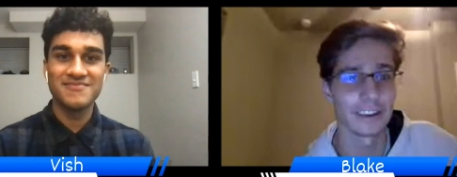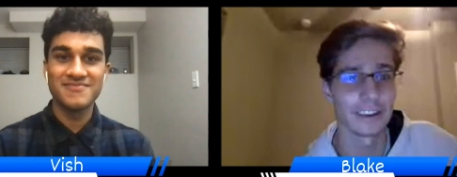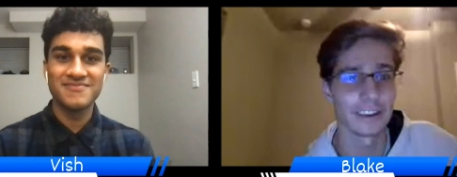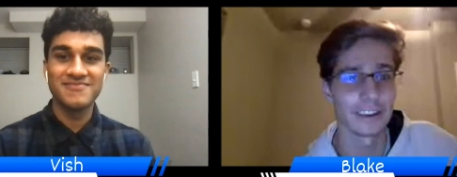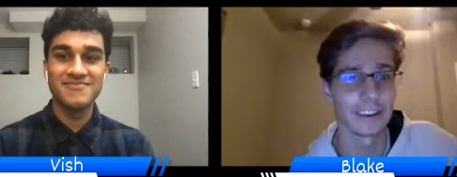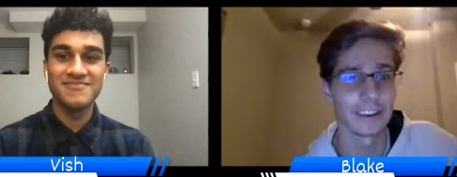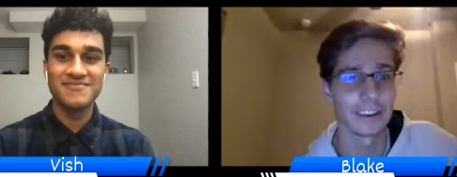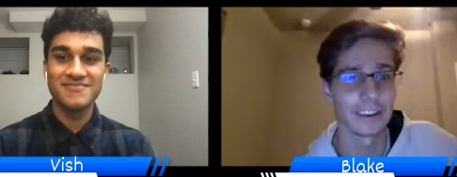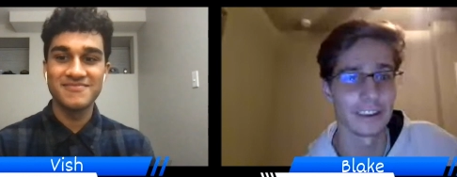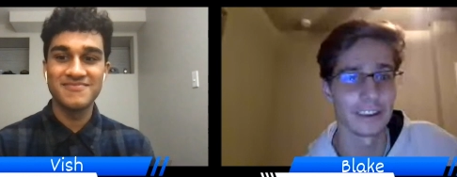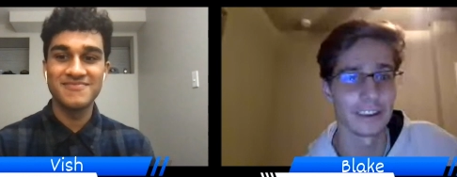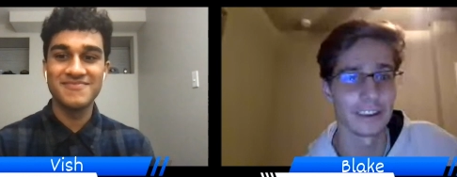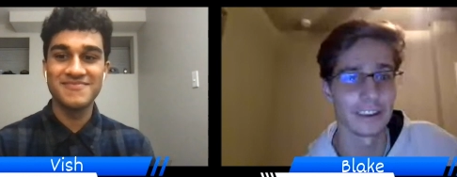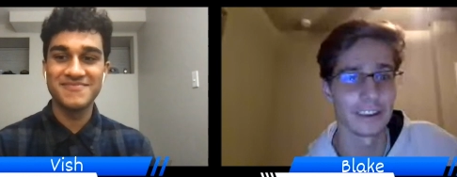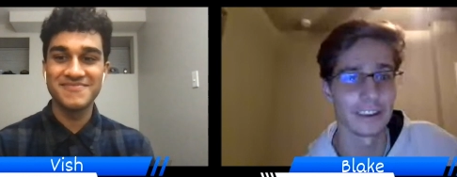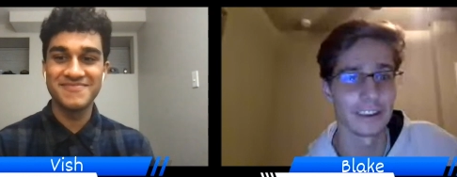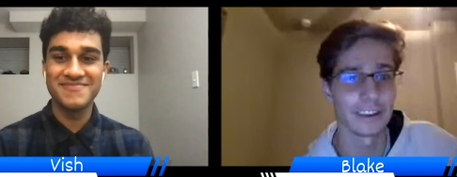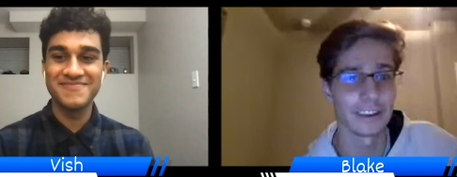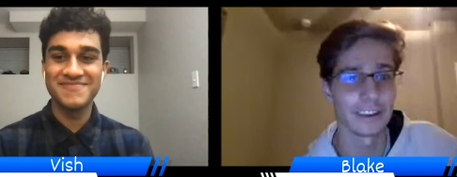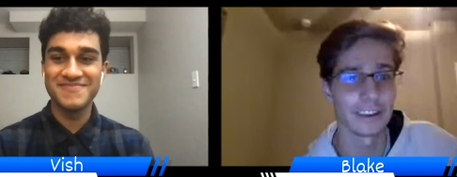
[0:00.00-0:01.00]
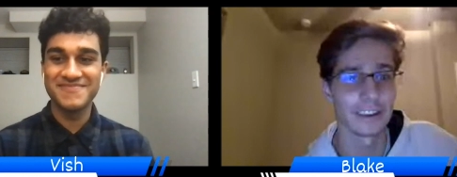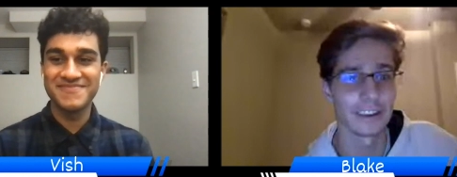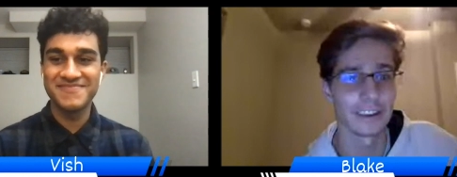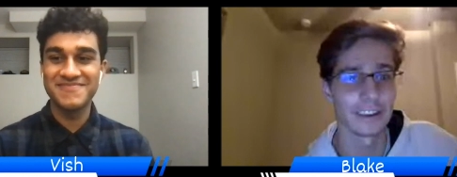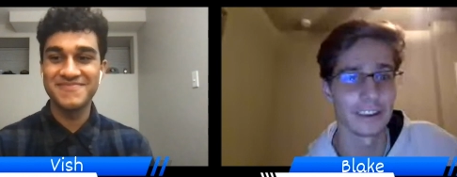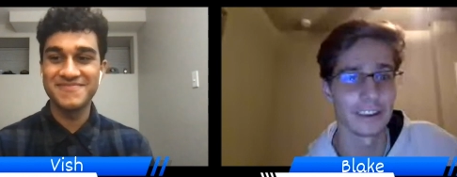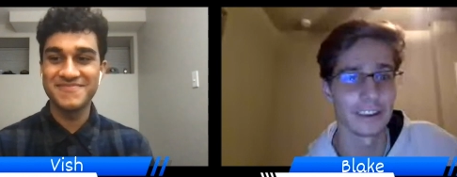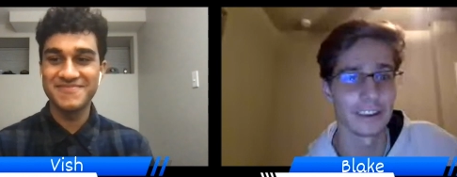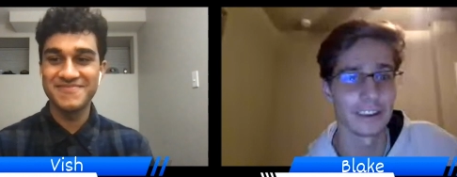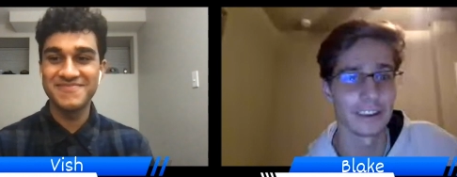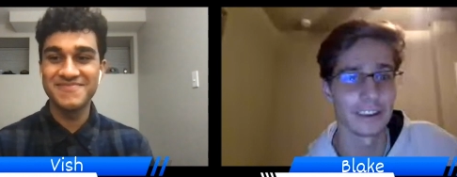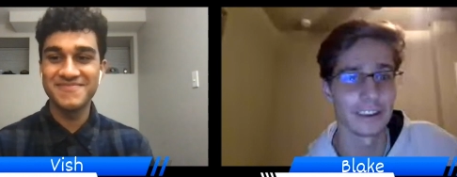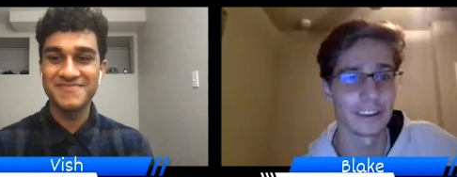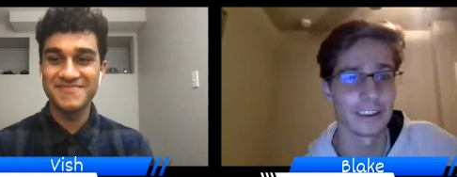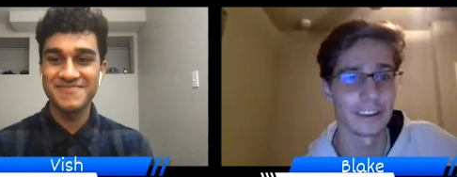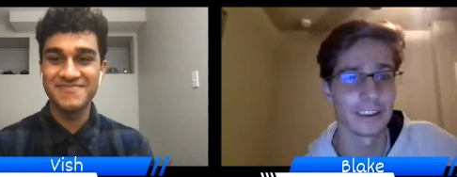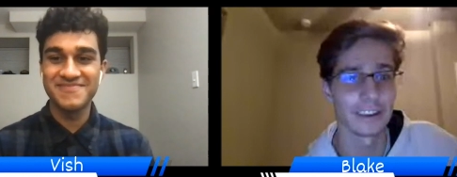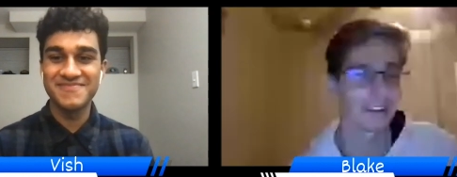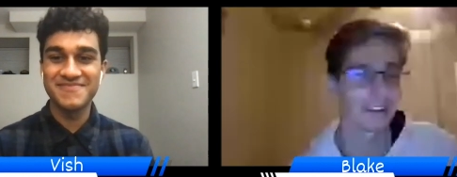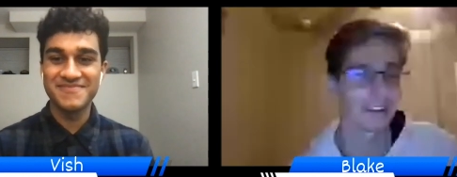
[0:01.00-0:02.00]
Speaker 1: that the Rams just won the Super Bowl,"
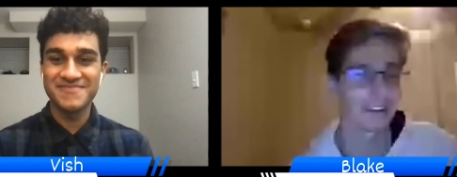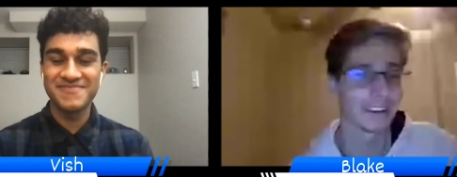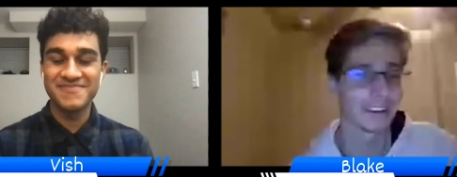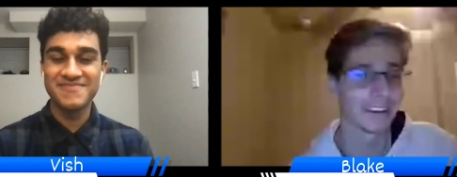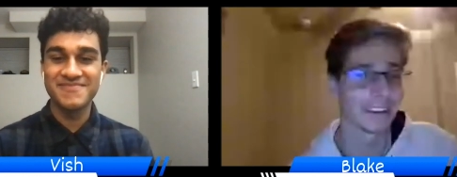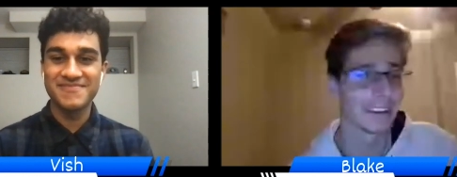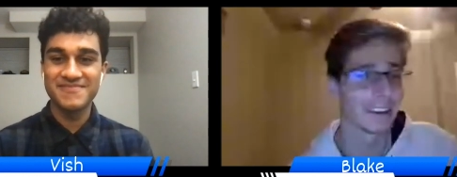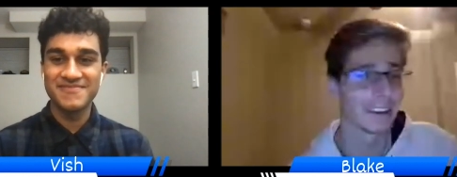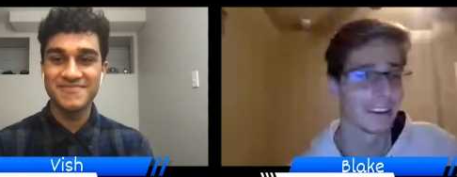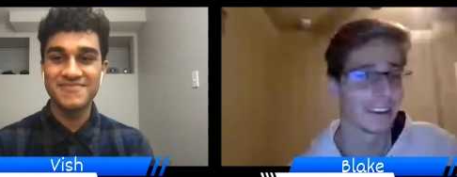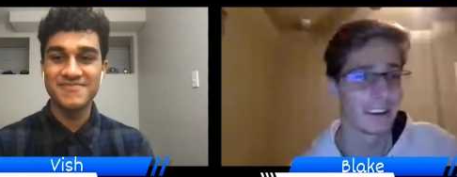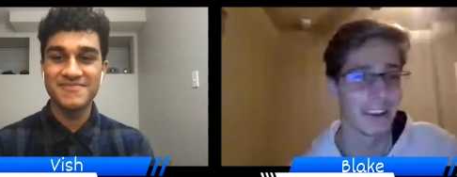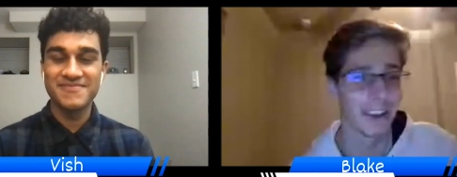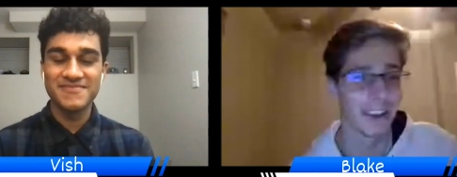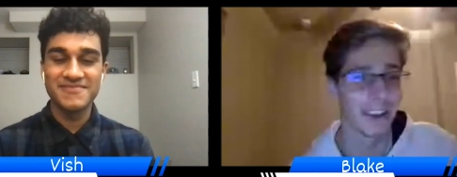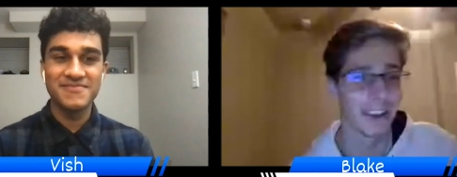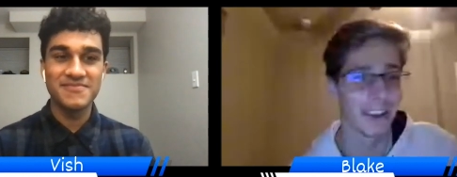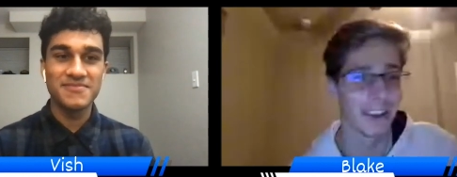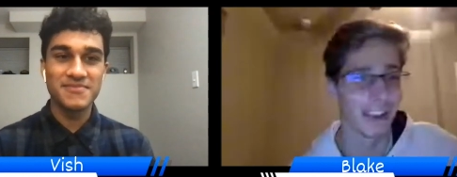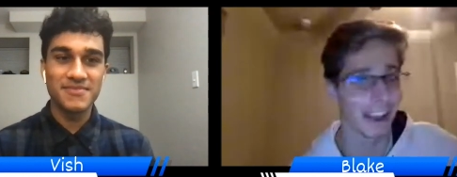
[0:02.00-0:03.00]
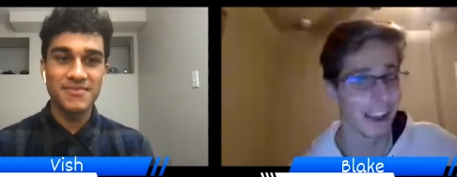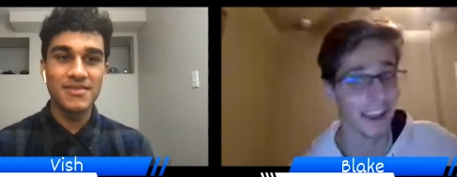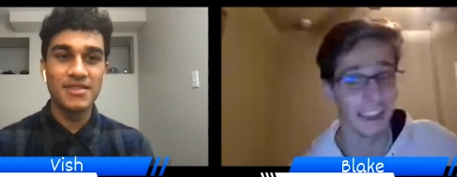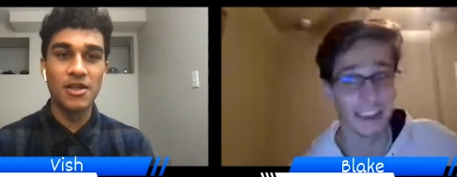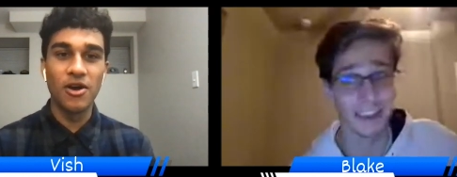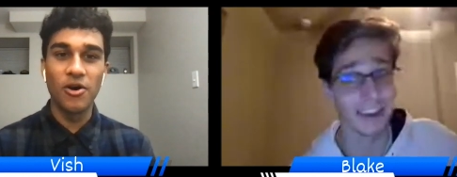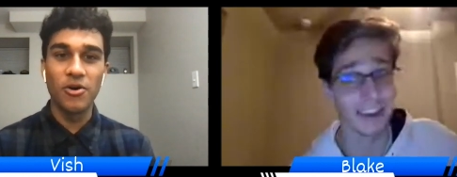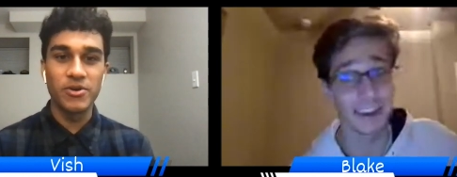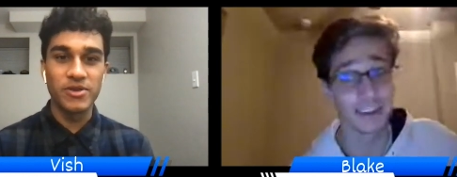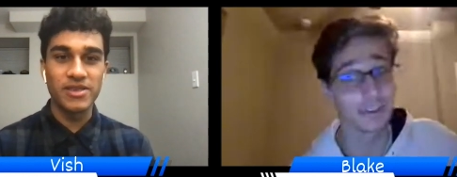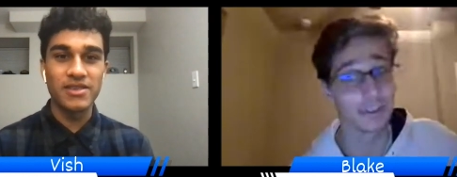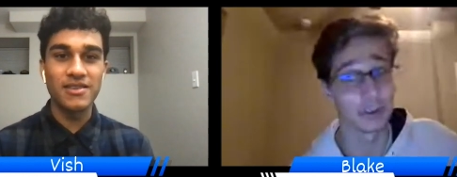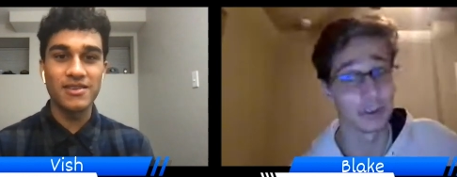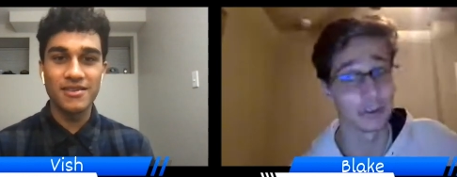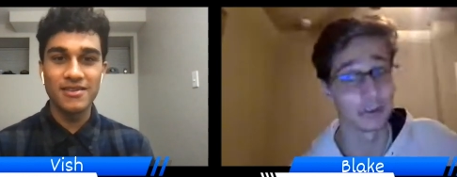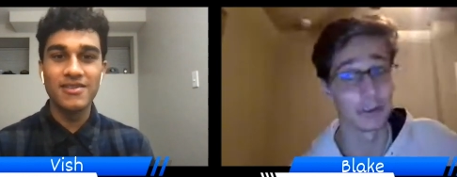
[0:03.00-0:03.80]
and I kind of agreed with no, him.